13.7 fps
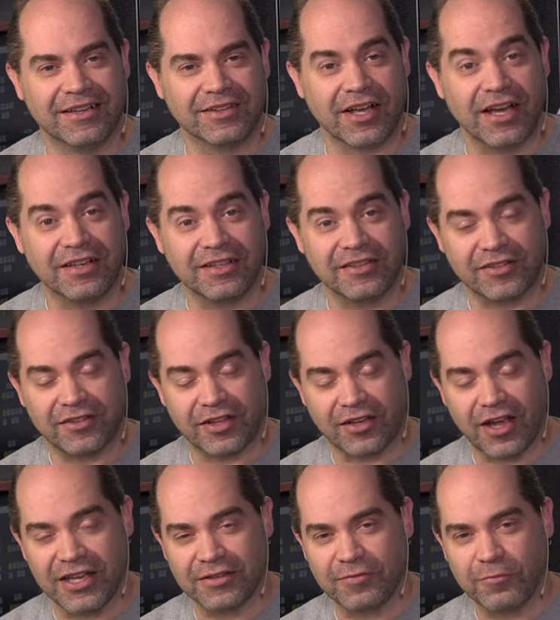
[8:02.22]
the guy, the
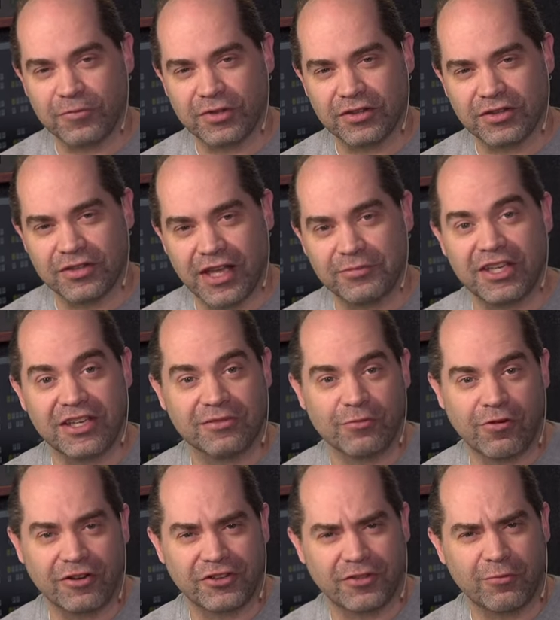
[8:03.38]
guy named Ian
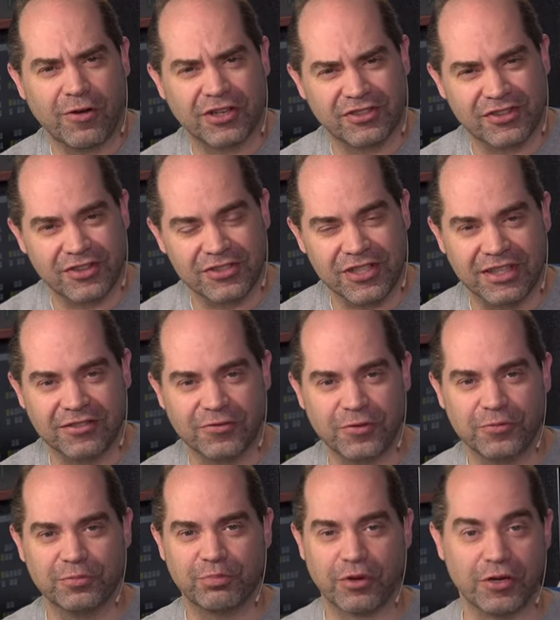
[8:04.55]
Morris that watches the channel,
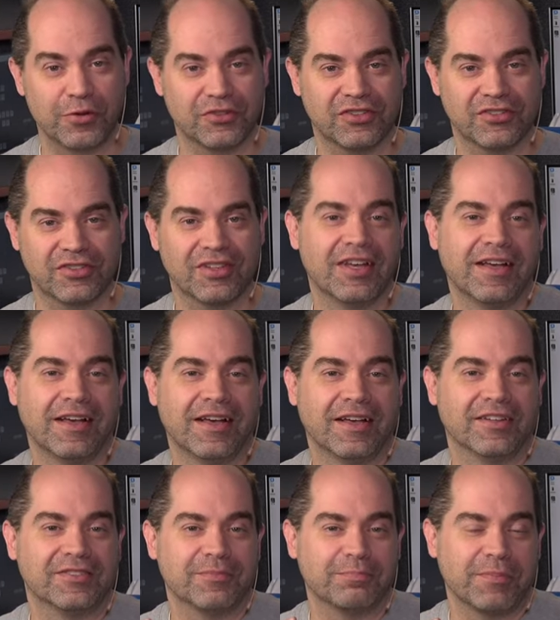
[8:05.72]
who produces
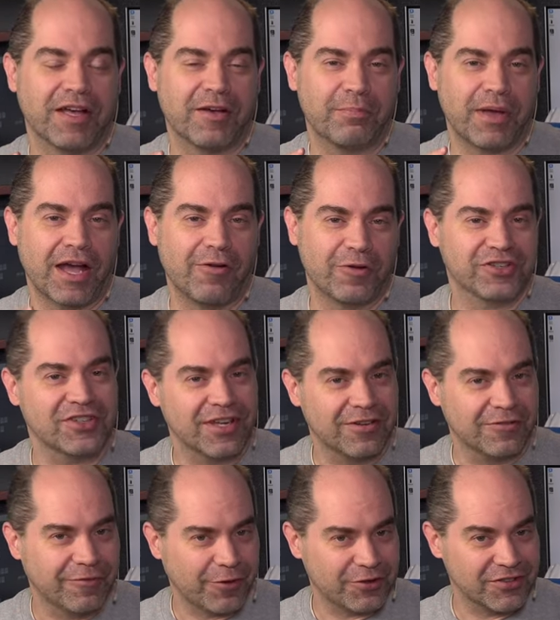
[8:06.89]
Uh,
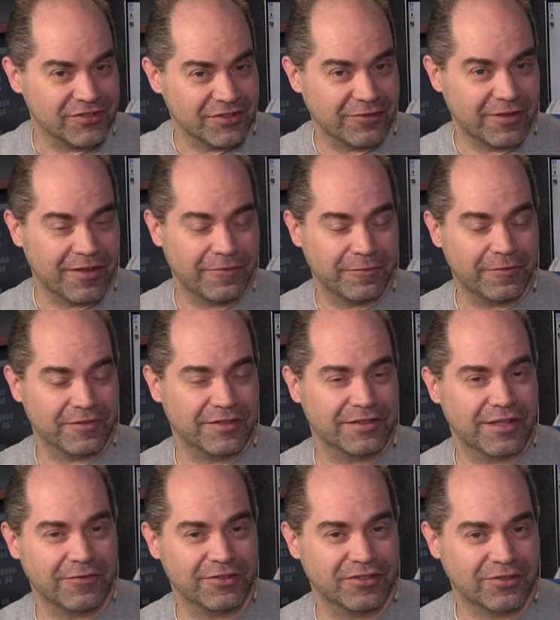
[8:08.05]
PowerShell versions of, of
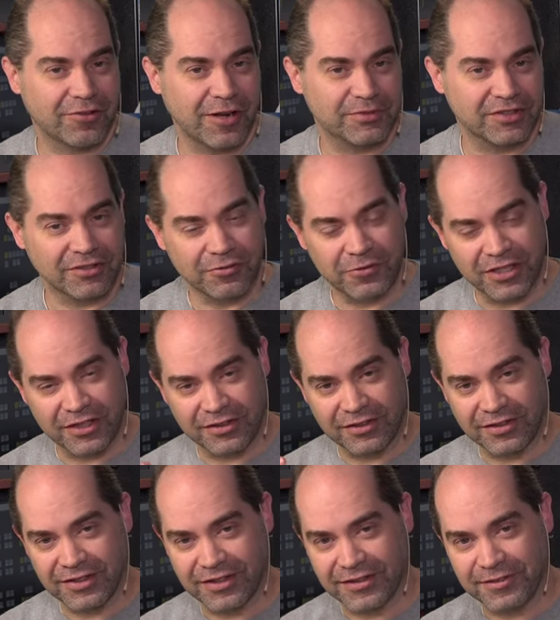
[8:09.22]
different scripts,
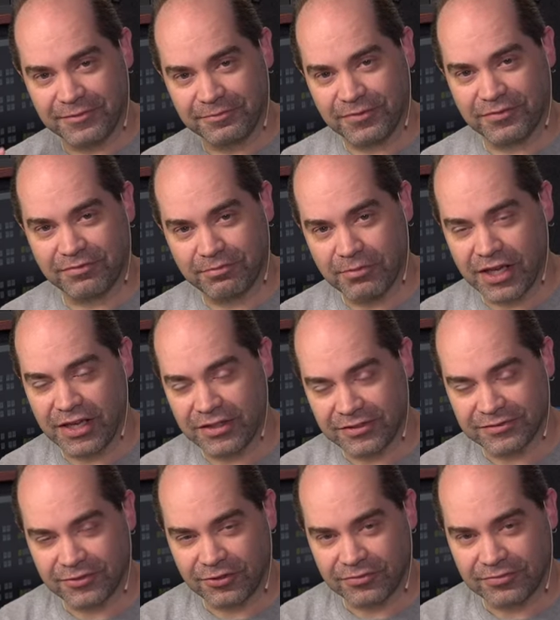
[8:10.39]
including uh, my
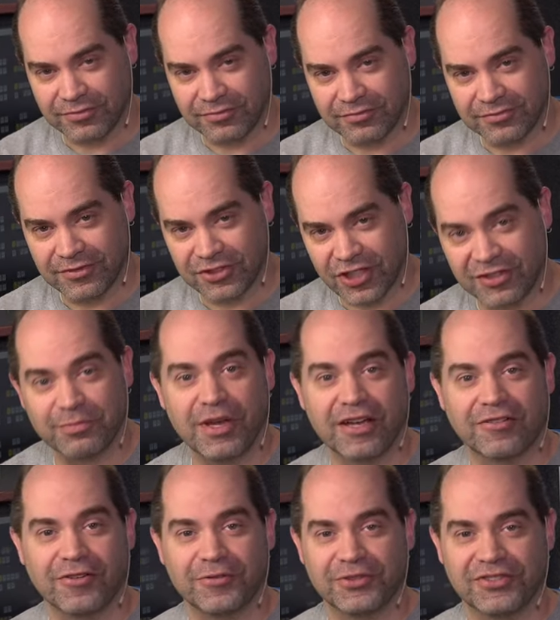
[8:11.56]

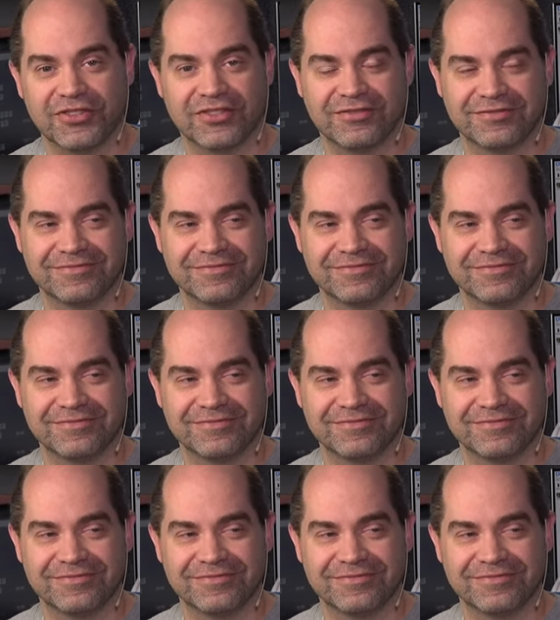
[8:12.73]
JustMacros